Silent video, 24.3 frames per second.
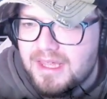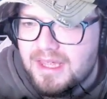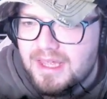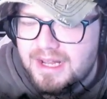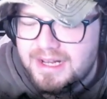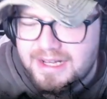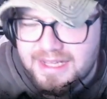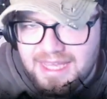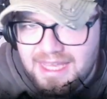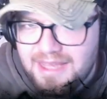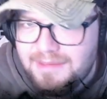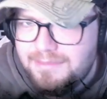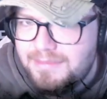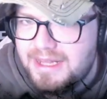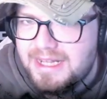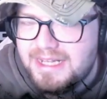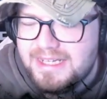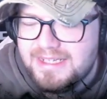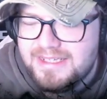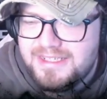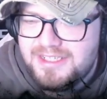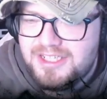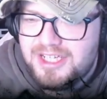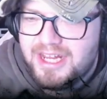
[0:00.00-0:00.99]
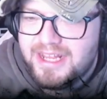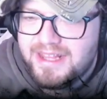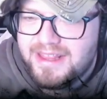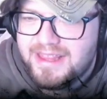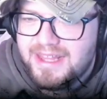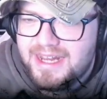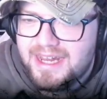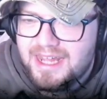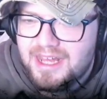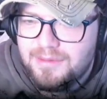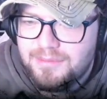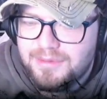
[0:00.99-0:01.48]
I keep meaning to check
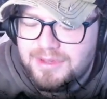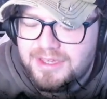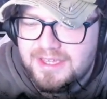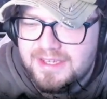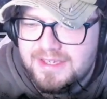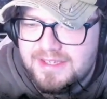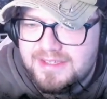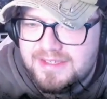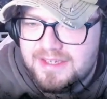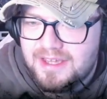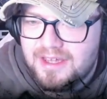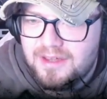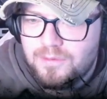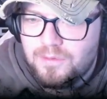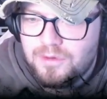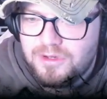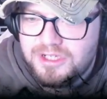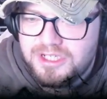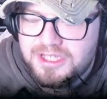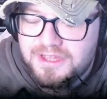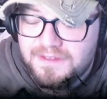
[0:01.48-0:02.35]
that out because I watched the